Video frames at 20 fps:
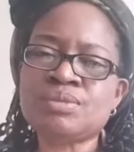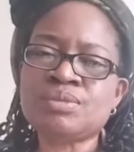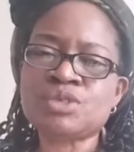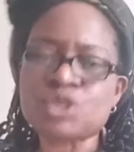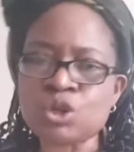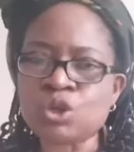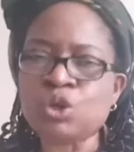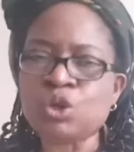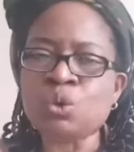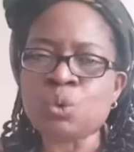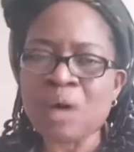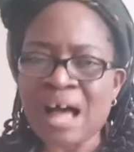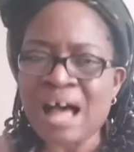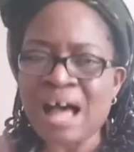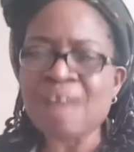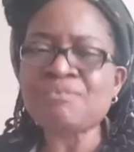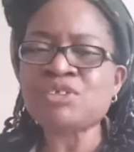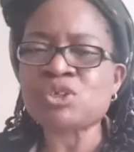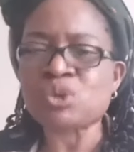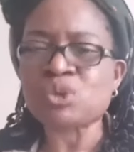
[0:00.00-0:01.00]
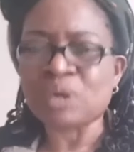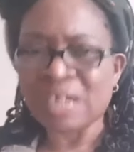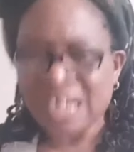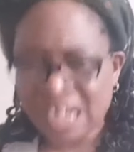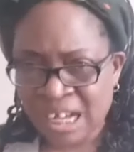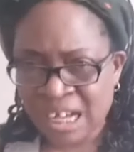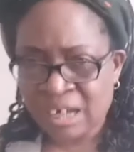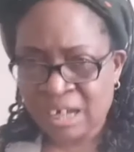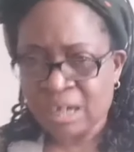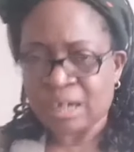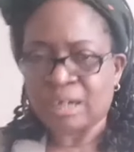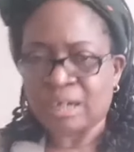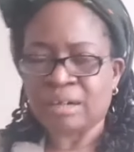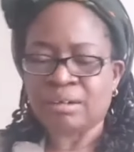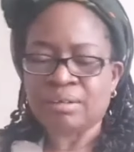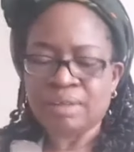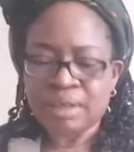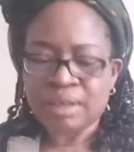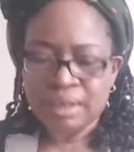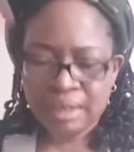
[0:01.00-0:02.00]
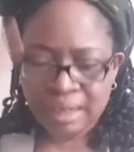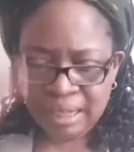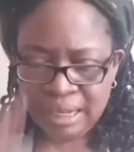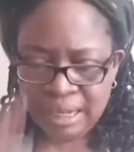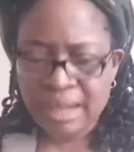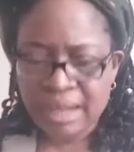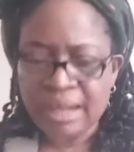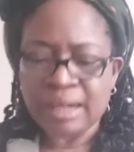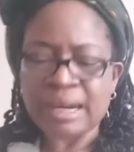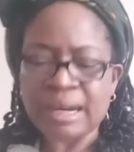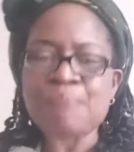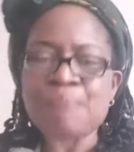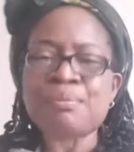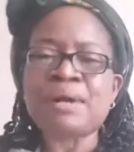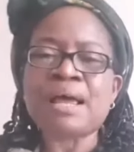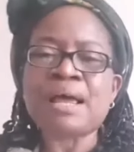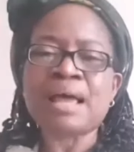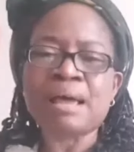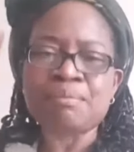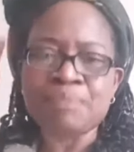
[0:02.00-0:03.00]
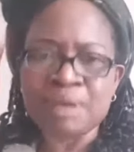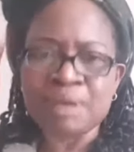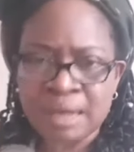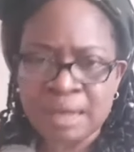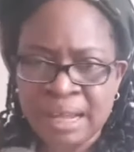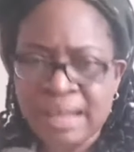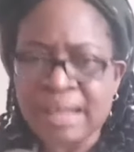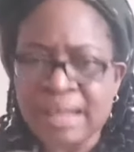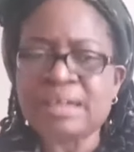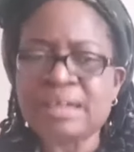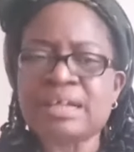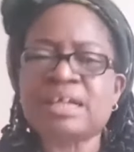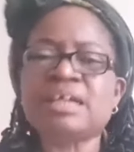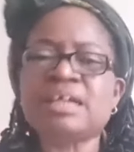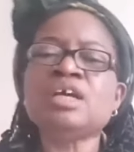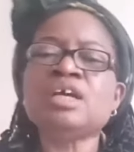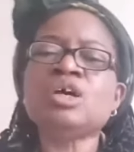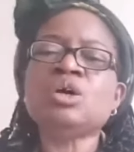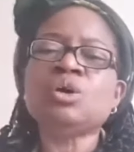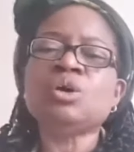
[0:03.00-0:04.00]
So you have to learn. Abraham learned it.